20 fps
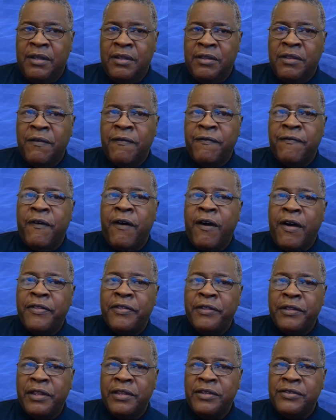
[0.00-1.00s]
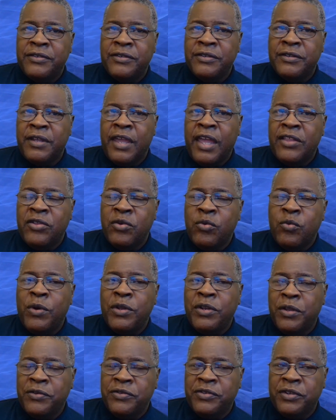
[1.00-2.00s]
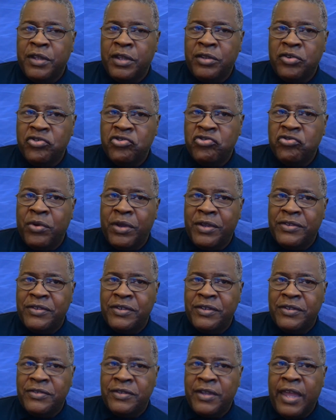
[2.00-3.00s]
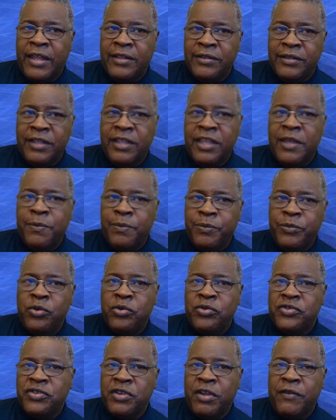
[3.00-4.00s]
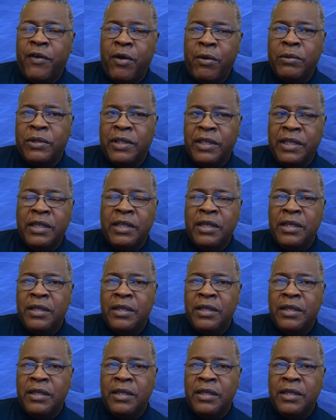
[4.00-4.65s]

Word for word: the fatherless and the widows in their distresses, and to keep yourself holy.